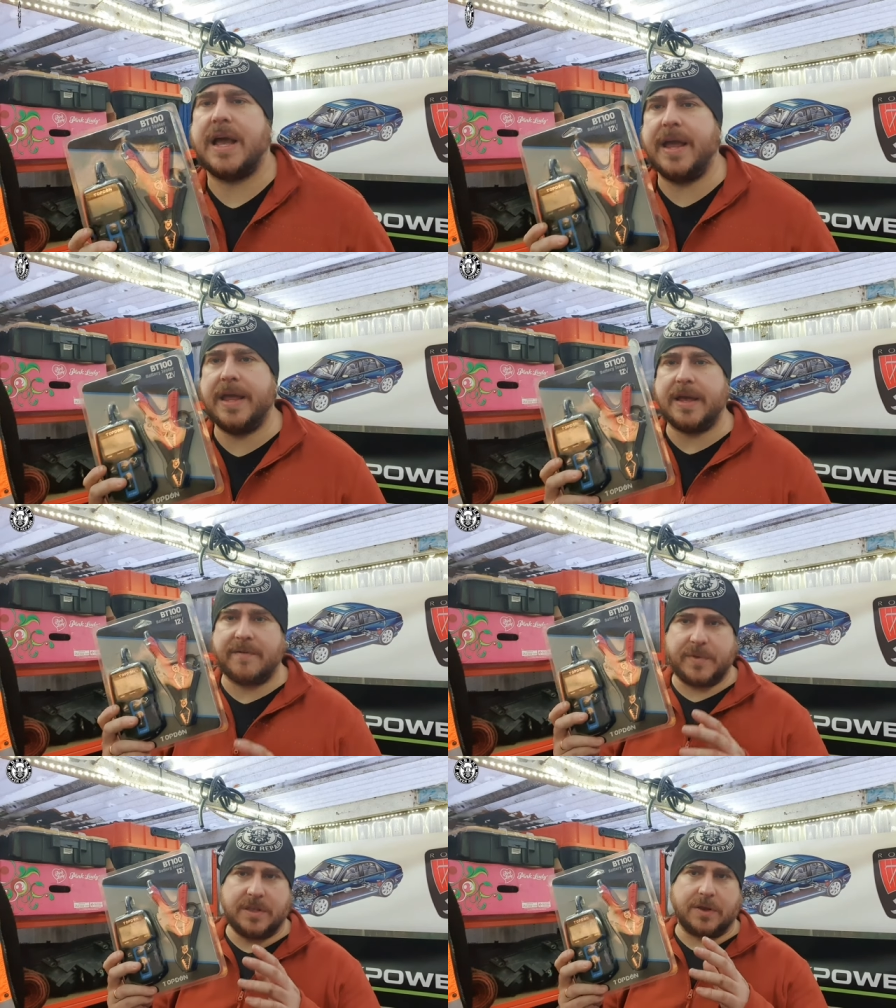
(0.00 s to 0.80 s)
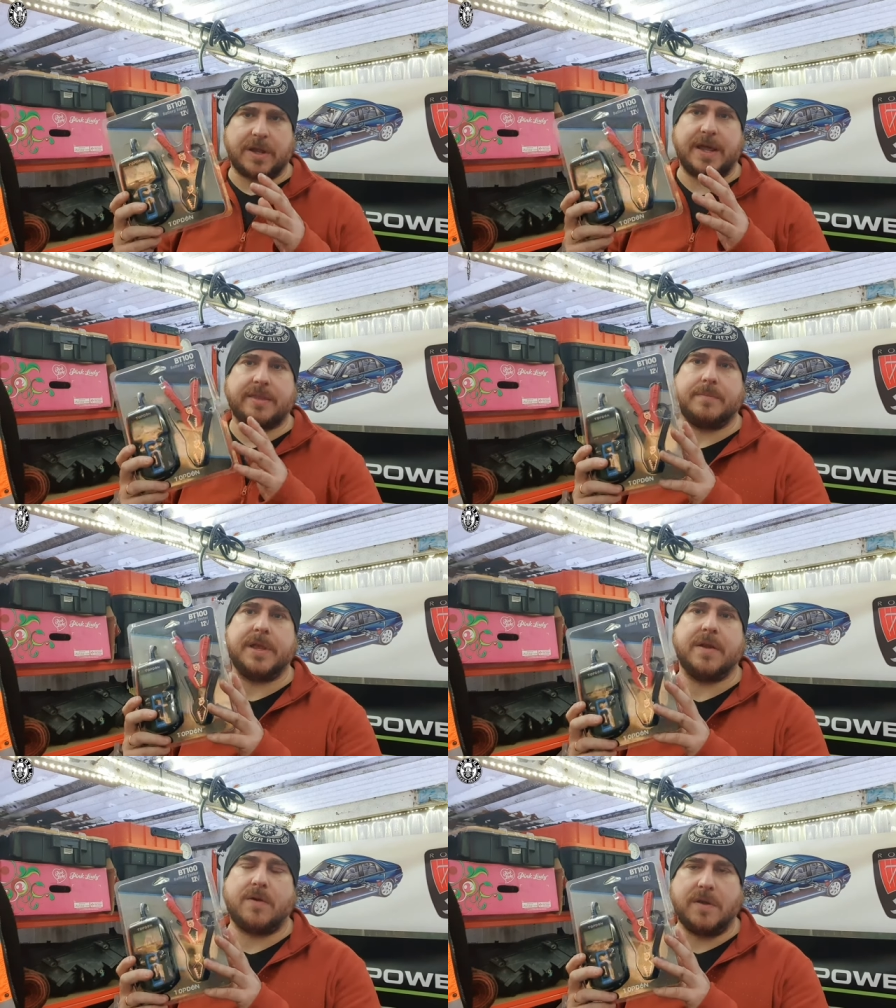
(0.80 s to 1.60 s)
I have been looking at them
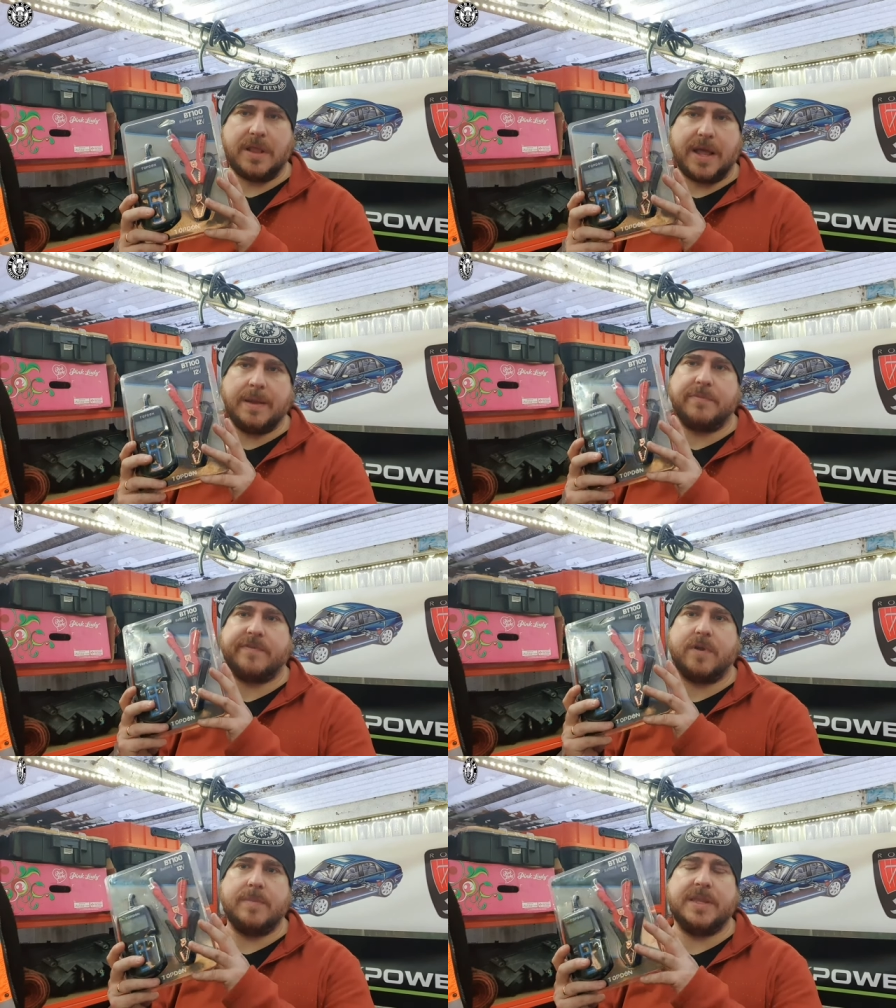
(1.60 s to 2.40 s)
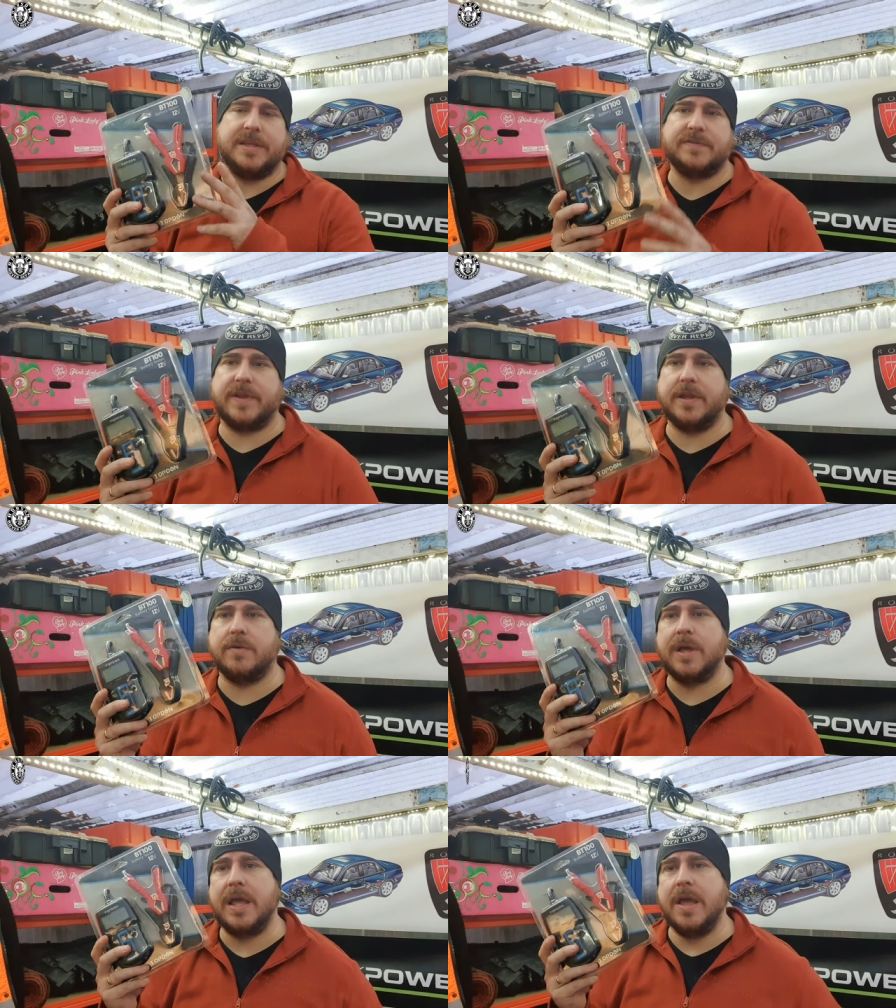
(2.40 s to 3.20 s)
here online before I made this video.